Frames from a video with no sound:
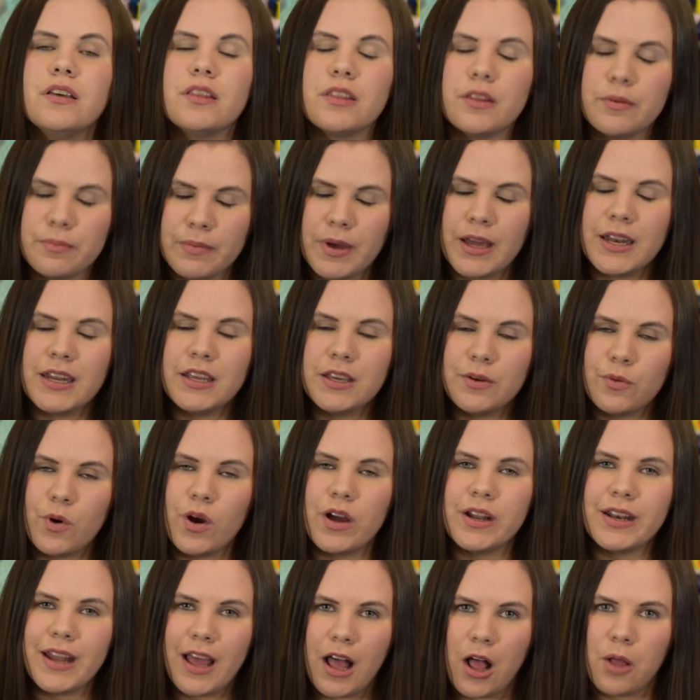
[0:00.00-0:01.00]
The money
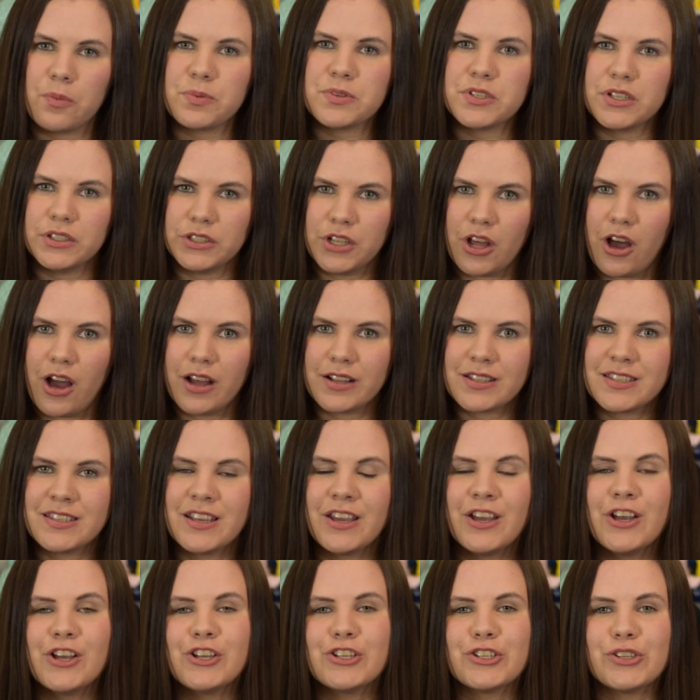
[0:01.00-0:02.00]
one helps a lot.
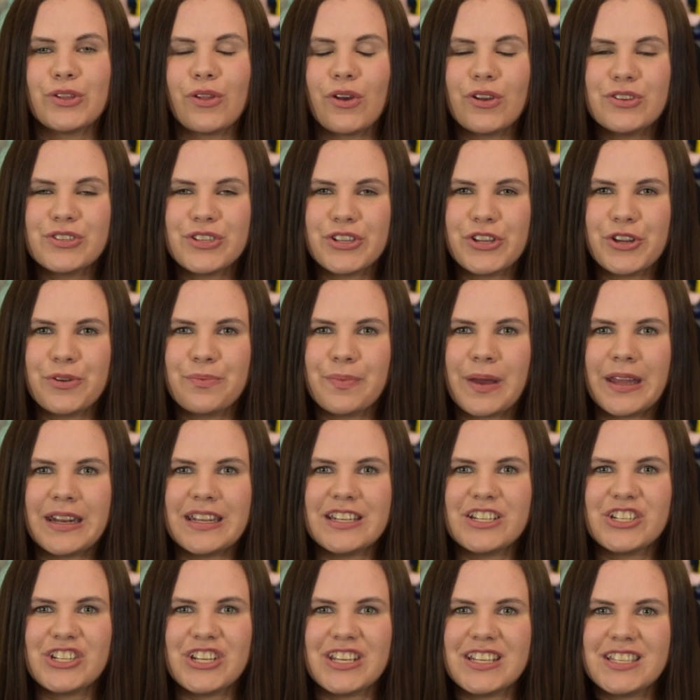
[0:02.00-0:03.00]
So those are your
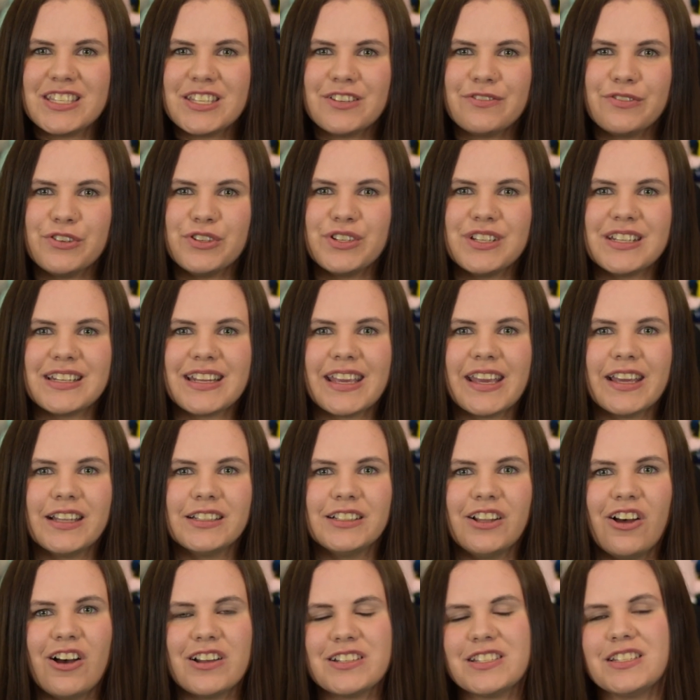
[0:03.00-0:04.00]
money cheats if you did get
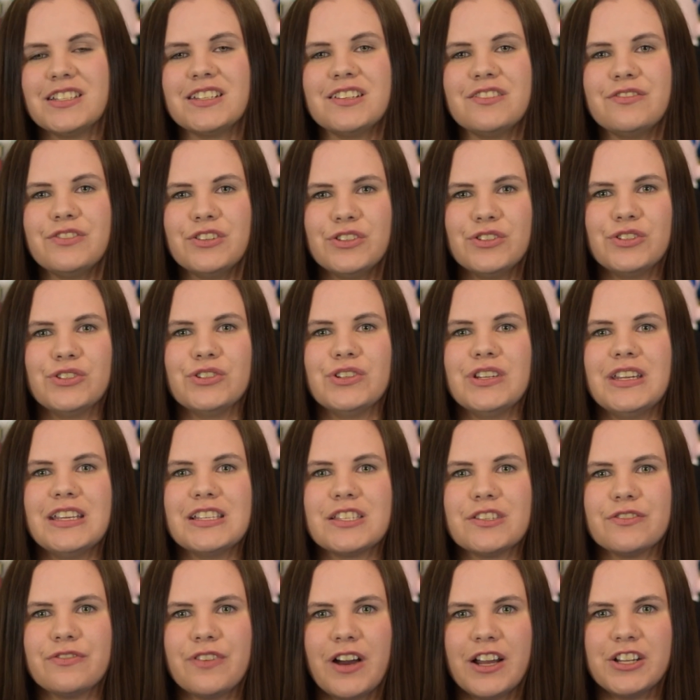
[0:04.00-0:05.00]
lost and if you do need
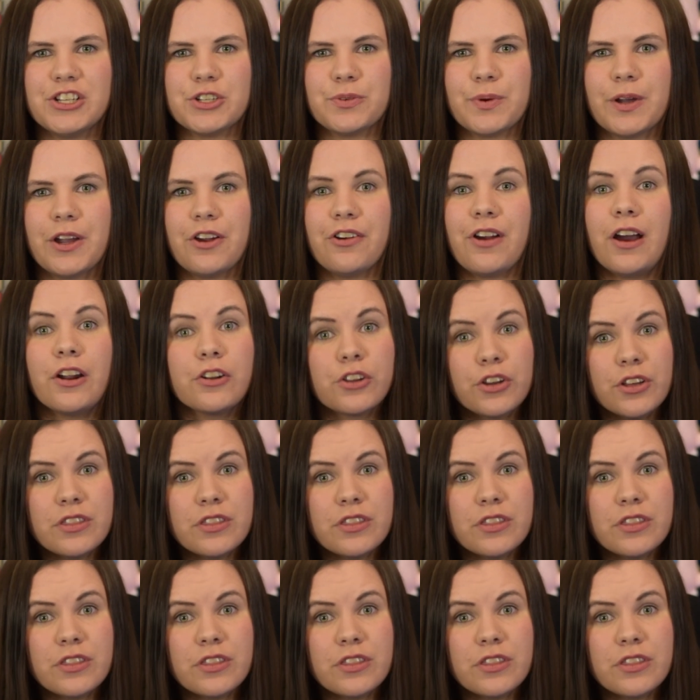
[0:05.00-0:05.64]
to find your way around.